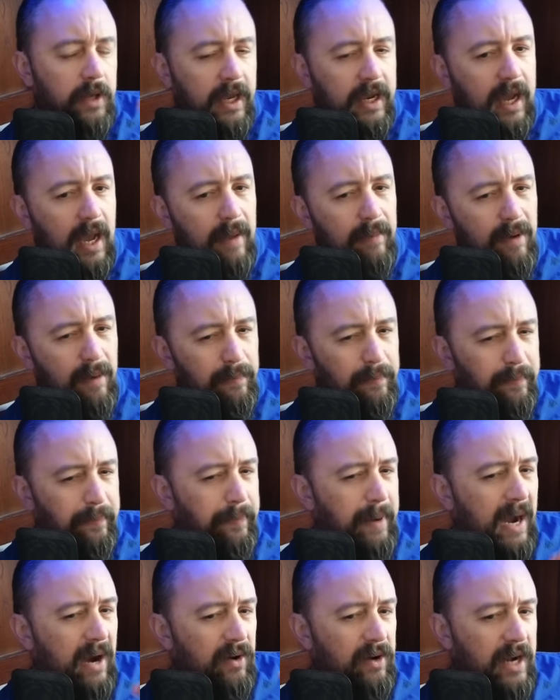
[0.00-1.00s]
Like, I'm
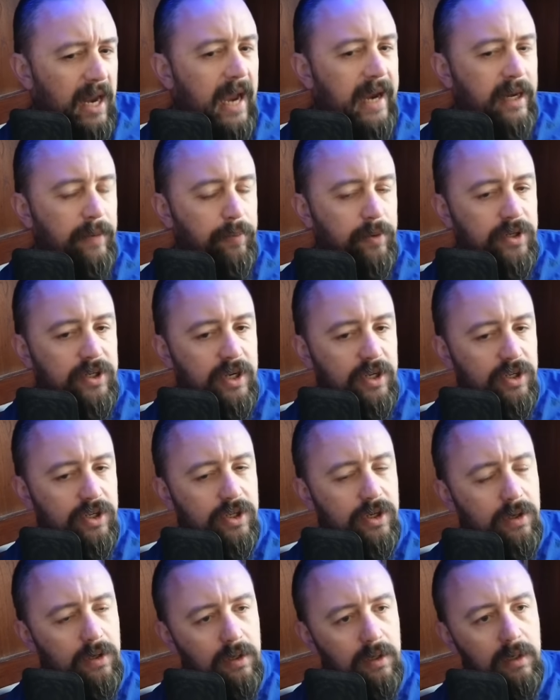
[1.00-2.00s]
about 90%
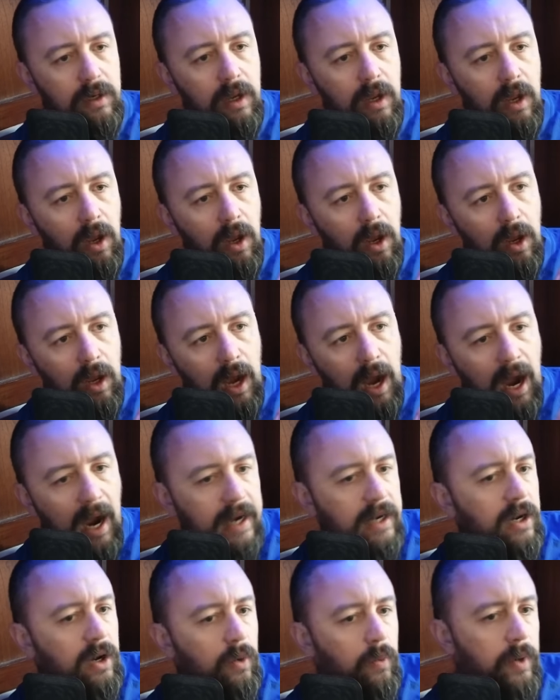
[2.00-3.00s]
certain
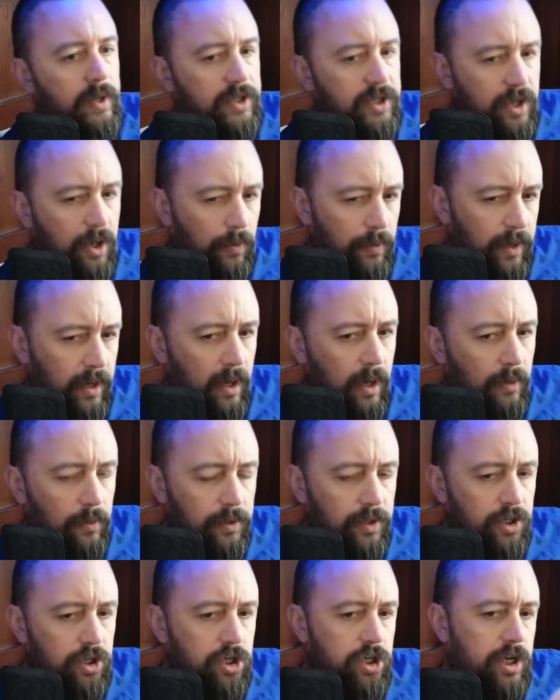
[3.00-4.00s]
I know what's going on
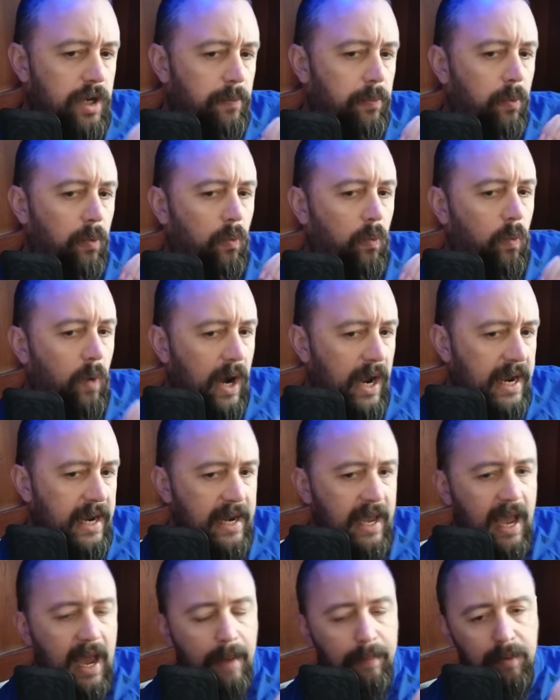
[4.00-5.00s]
with the ship, why
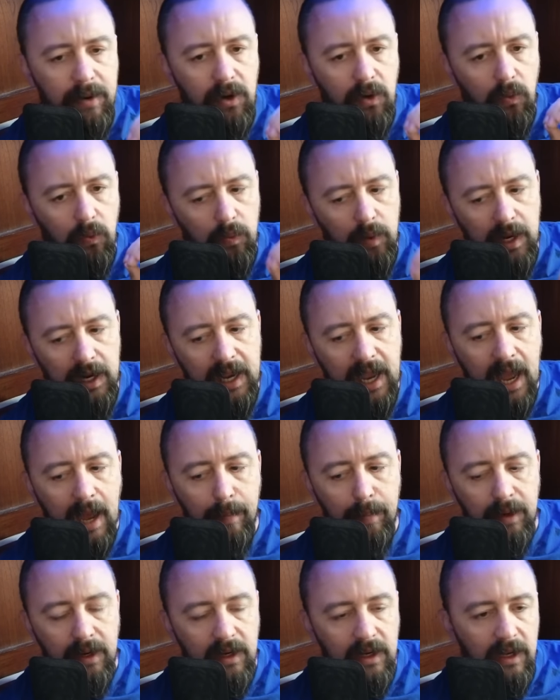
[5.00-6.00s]
it happened, what
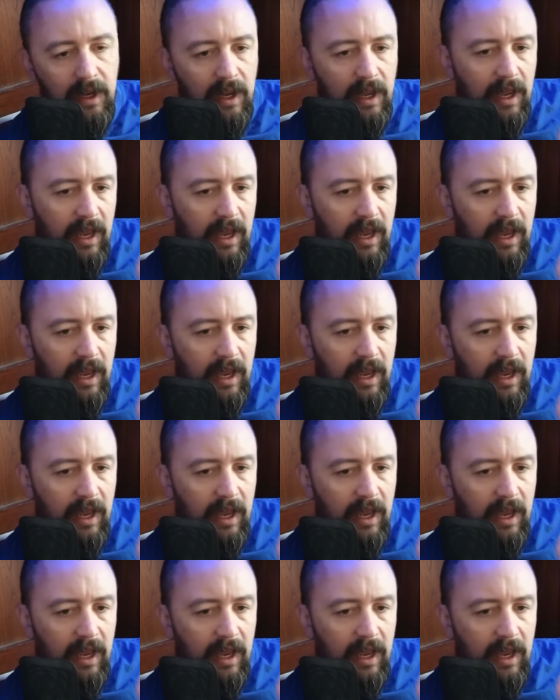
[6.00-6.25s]
happened.